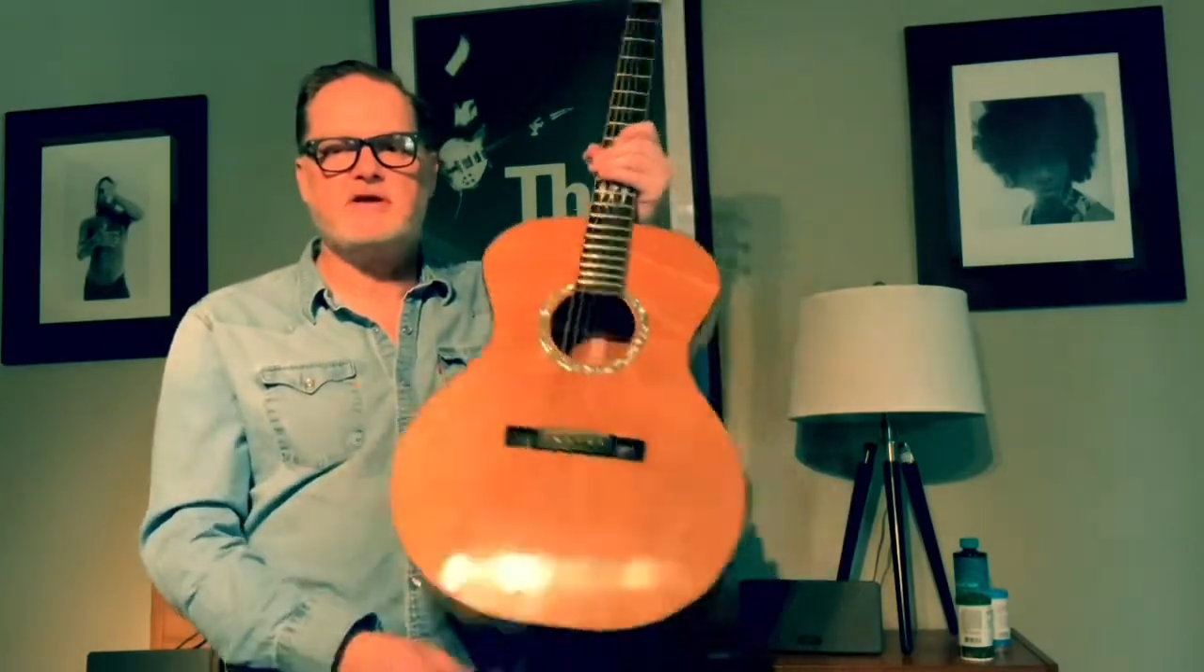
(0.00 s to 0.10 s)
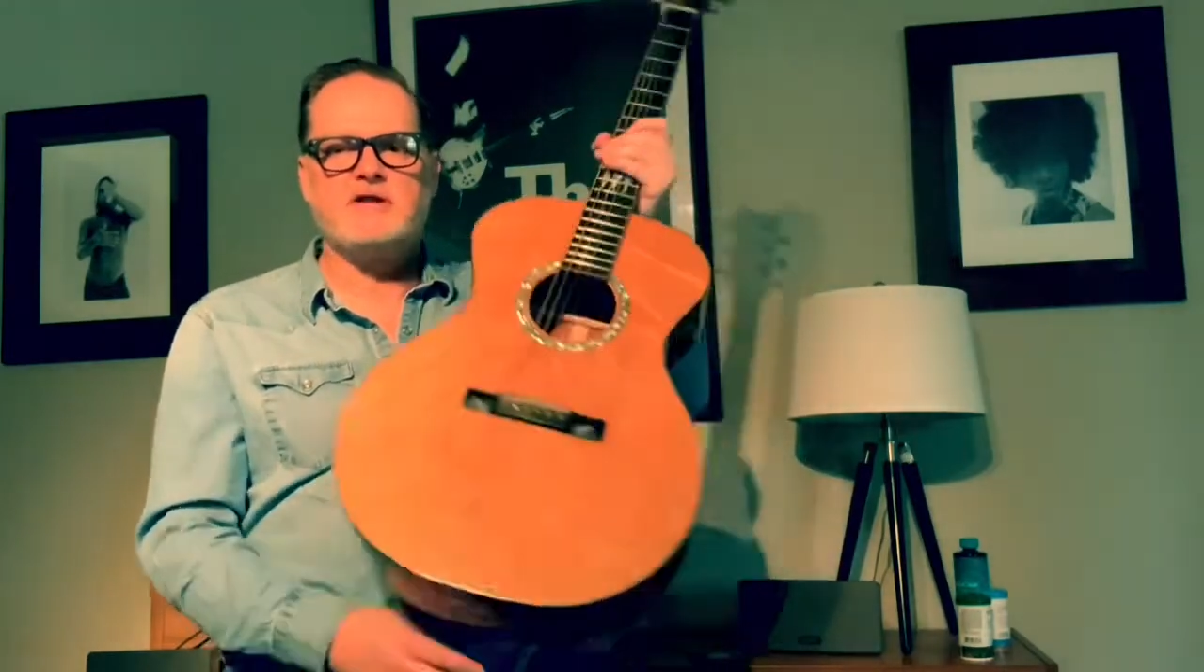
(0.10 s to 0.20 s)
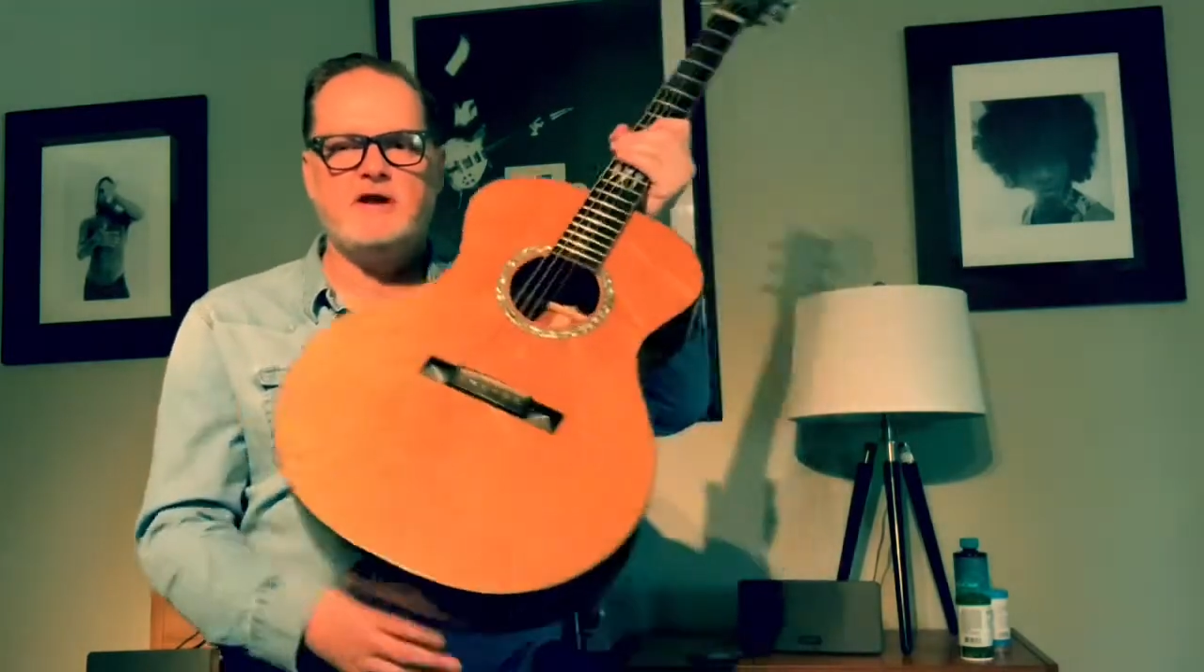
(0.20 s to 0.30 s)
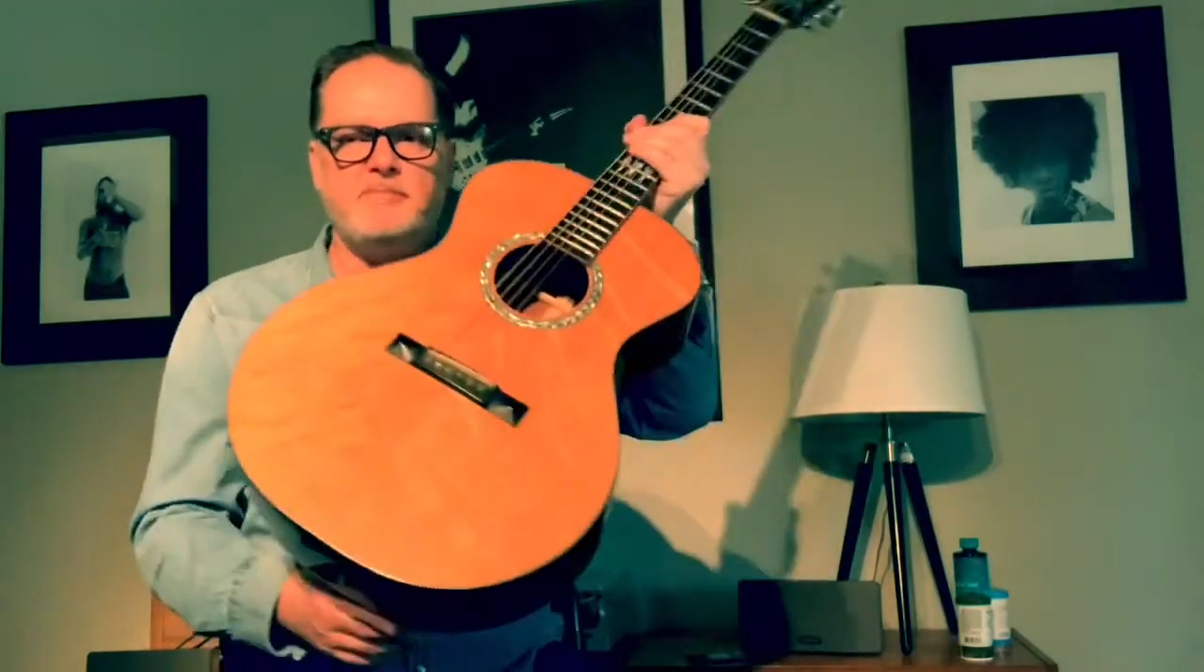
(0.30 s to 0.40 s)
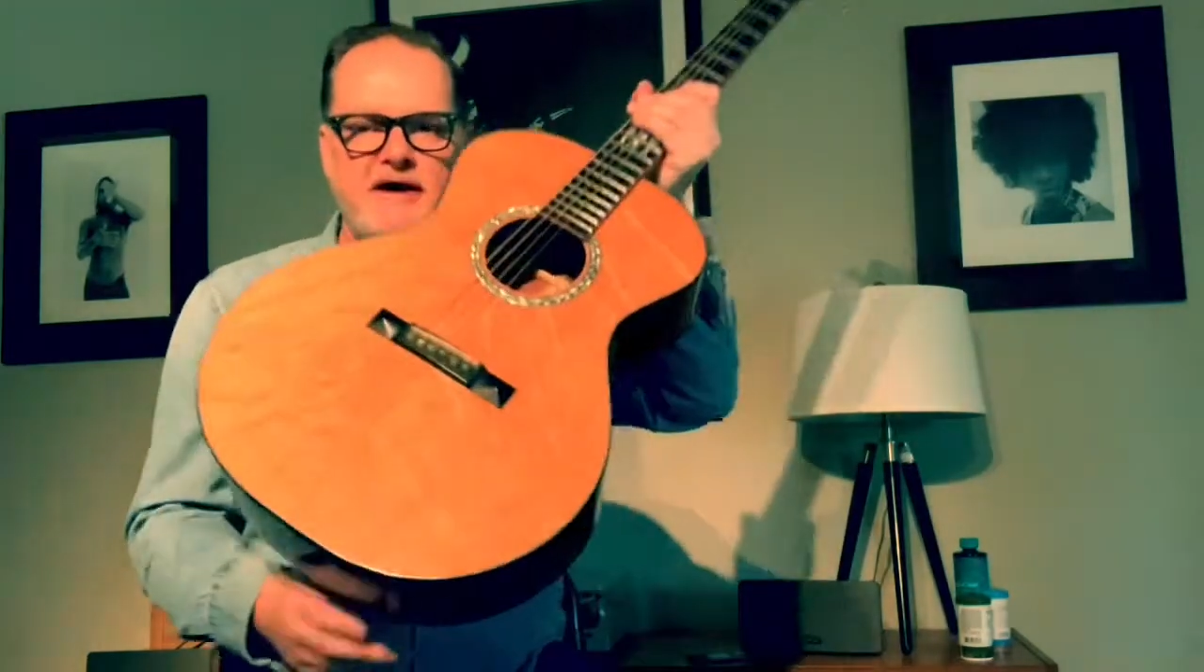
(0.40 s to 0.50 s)

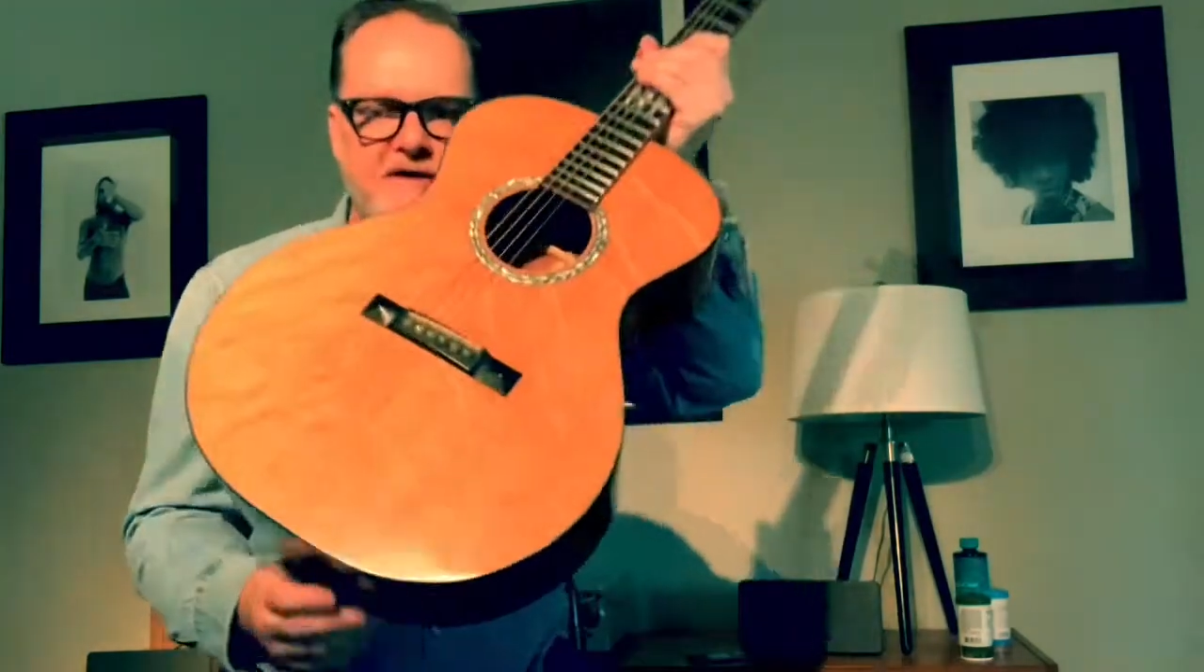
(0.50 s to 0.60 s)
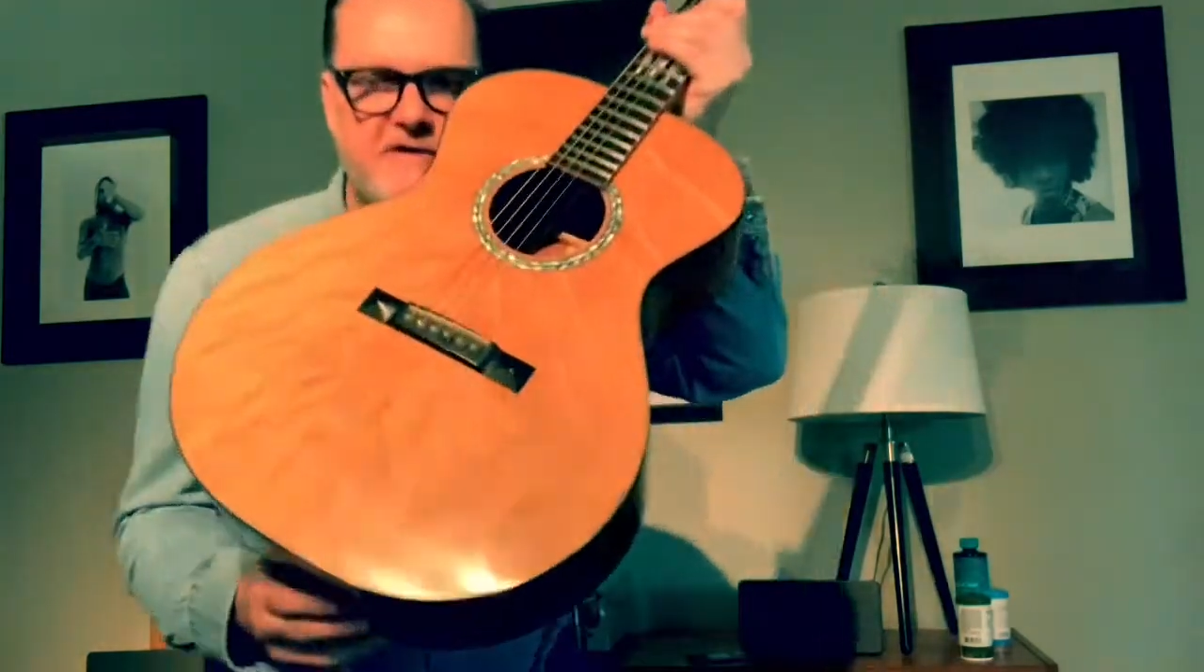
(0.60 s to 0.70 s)
claw pattern